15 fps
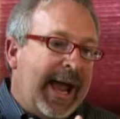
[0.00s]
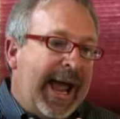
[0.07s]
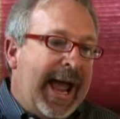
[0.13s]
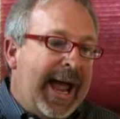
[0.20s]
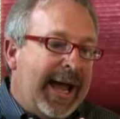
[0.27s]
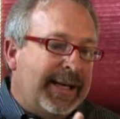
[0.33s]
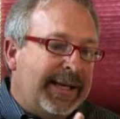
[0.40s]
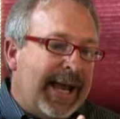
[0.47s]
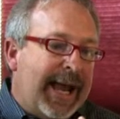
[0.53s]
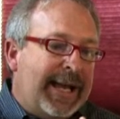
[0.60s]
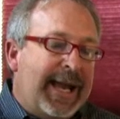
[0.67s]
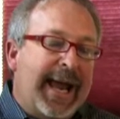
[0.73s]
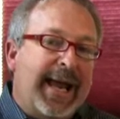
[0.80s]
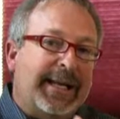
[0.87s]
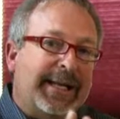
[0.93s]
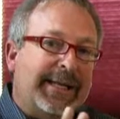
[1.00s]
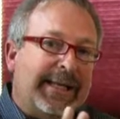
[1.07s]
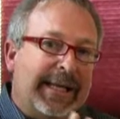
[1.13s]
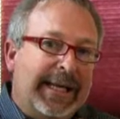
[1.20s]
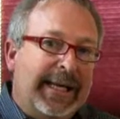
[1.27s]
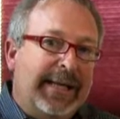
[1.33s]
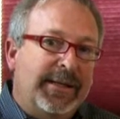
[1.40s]
add an edit
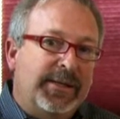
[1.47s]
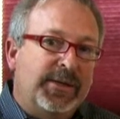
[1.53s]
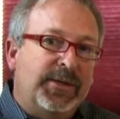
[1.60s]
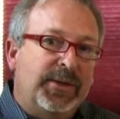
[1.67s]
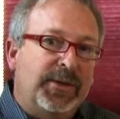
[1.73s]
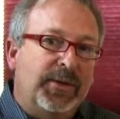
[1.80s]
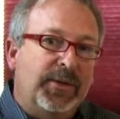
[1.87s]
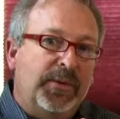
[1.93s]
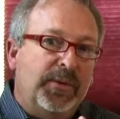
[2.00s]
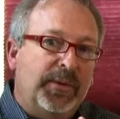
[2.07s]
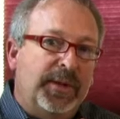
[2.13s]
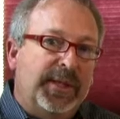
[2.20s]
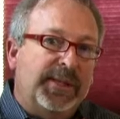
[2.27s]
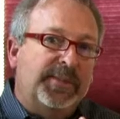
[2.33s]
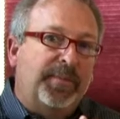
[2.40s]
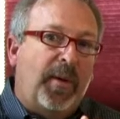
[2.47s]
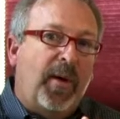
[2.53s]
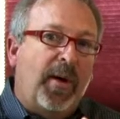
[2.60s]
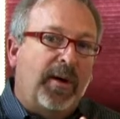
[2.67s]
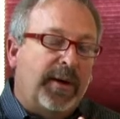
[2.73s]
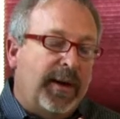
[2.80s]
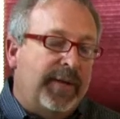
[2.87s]
into this
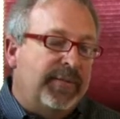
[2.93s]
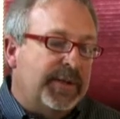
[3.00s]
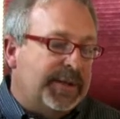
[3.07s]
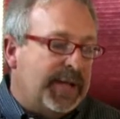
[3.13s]
part of the